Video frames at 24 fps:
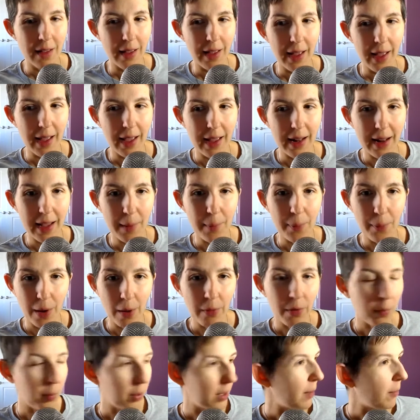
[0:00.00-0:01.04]
And I
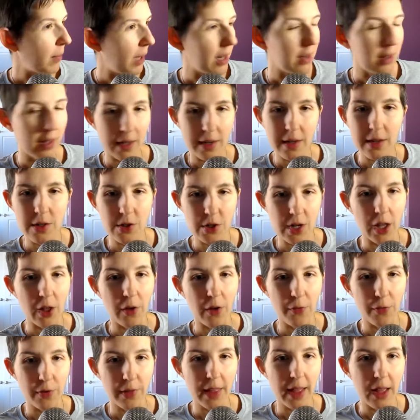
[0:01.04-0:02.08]
probably might land in jail
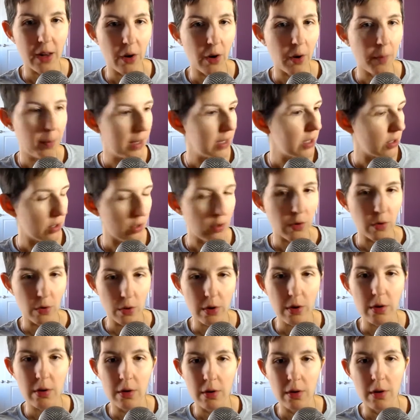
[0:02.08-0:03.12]
for that or be sued,
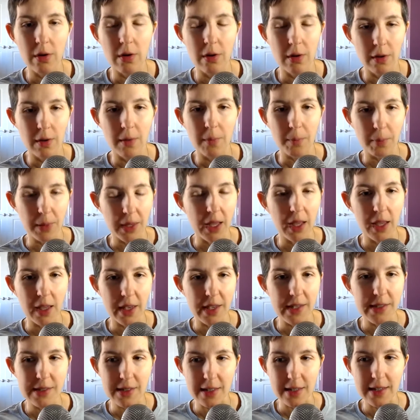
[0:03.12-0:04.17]

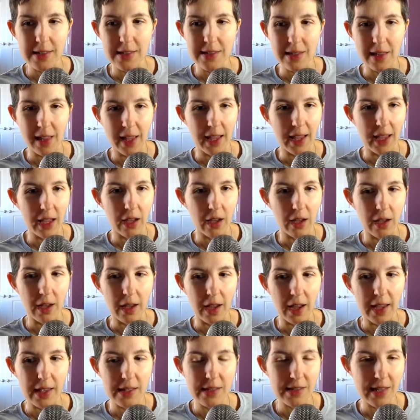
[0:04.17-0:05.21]
because it's like,
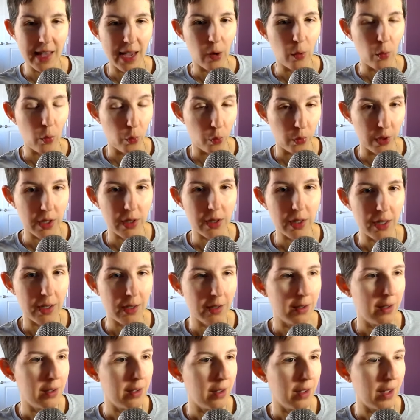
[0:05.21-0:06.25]
is that
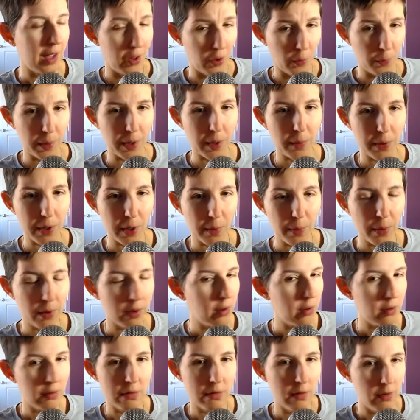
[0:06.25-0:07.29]
really helping
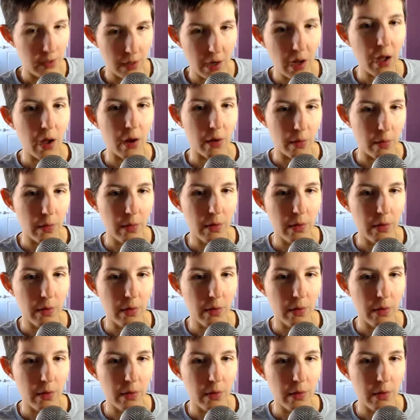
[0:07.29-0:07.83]
people? No,